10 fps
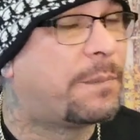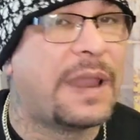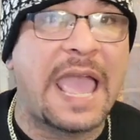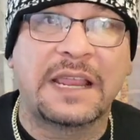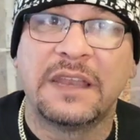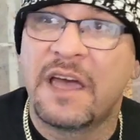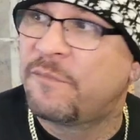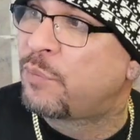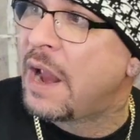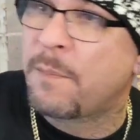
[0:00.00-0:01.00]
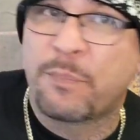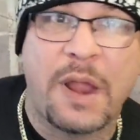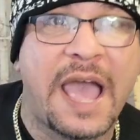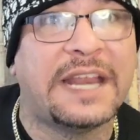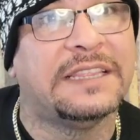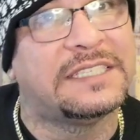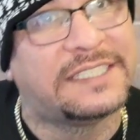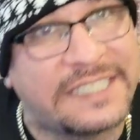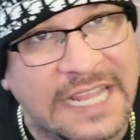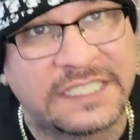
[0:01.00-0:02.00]
black love, brown pride, and the
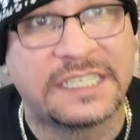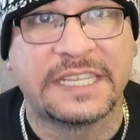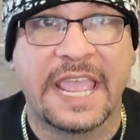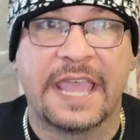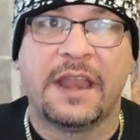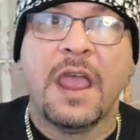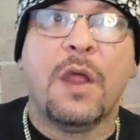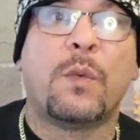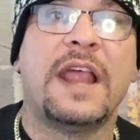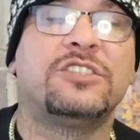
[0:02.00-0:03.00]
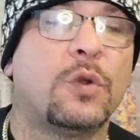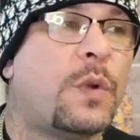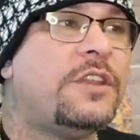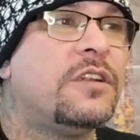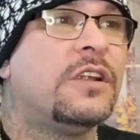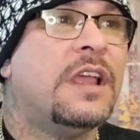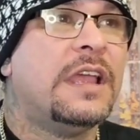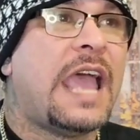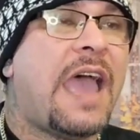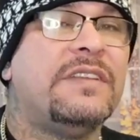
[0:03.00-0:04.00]
sets again. Right? So when you're
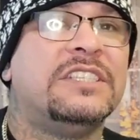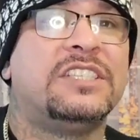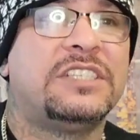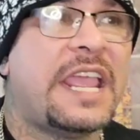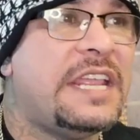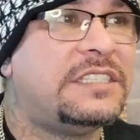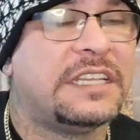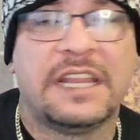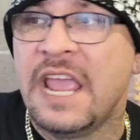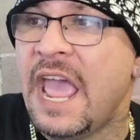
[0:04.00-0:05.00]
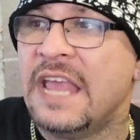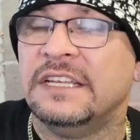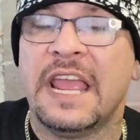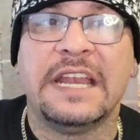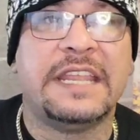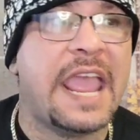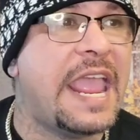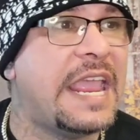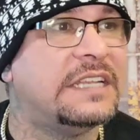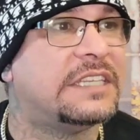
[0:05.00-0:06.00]
having states and
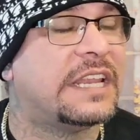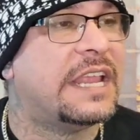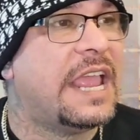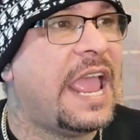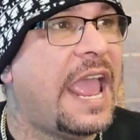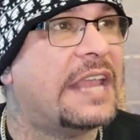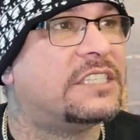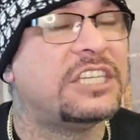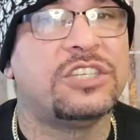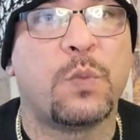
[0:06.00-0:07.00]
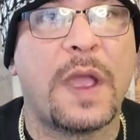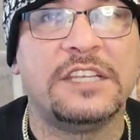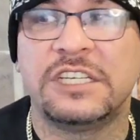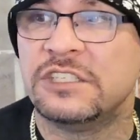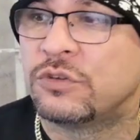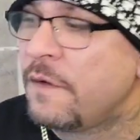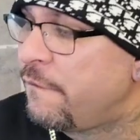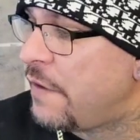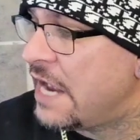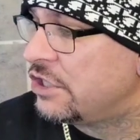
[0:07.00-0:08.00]
gangs and situations,
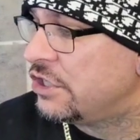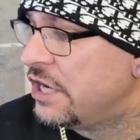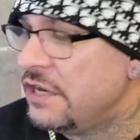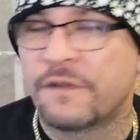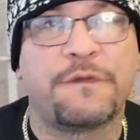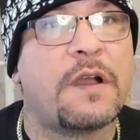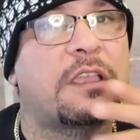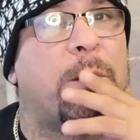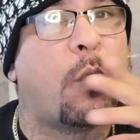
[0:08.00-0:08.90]
group factions in your fucking